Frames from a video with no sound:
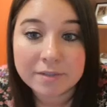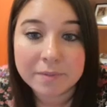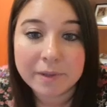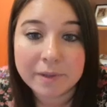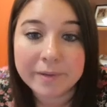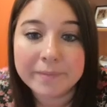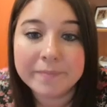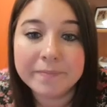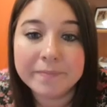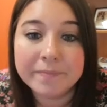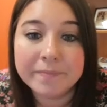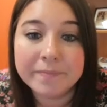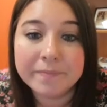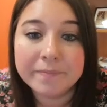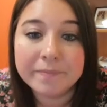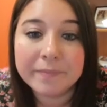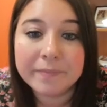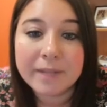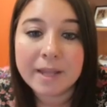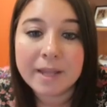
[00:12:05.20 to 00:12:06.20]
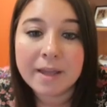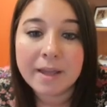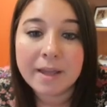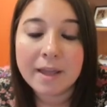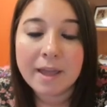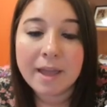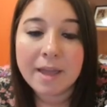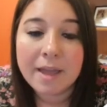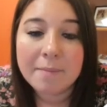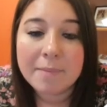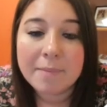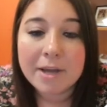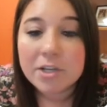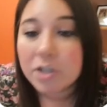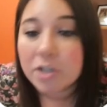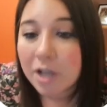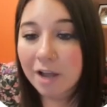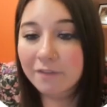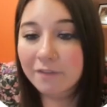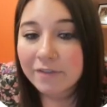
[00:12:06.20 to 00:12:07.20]
well.
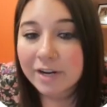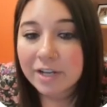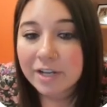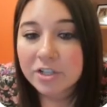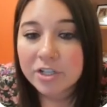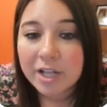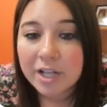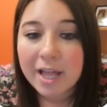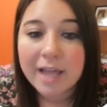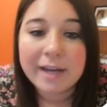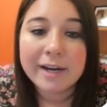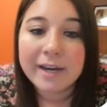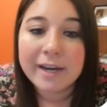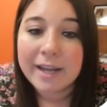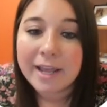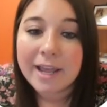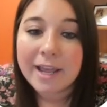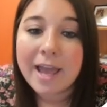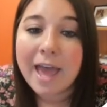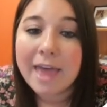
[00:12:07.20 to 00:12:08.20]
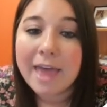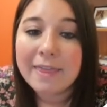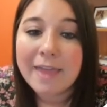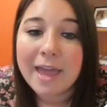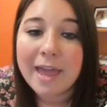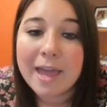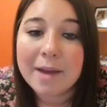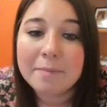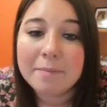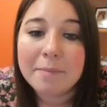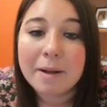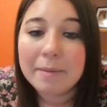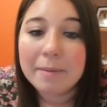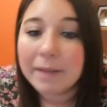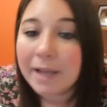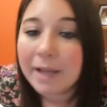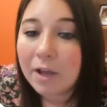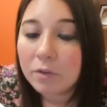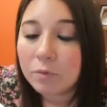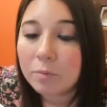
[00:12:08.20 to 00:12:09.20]
Patient confidentiality, and then
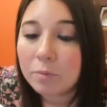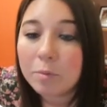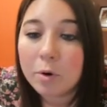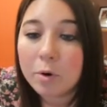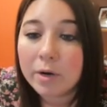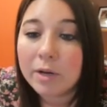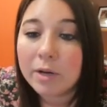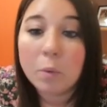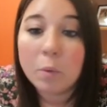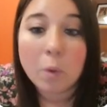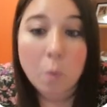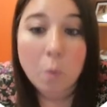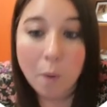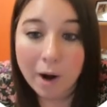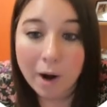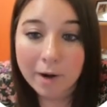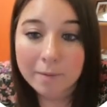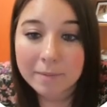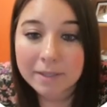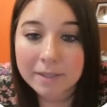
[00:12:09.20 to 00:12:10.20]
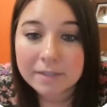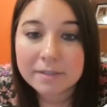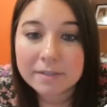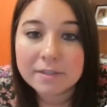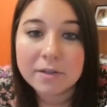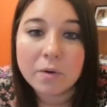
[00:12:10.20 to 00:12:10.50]
public health reporting requirements.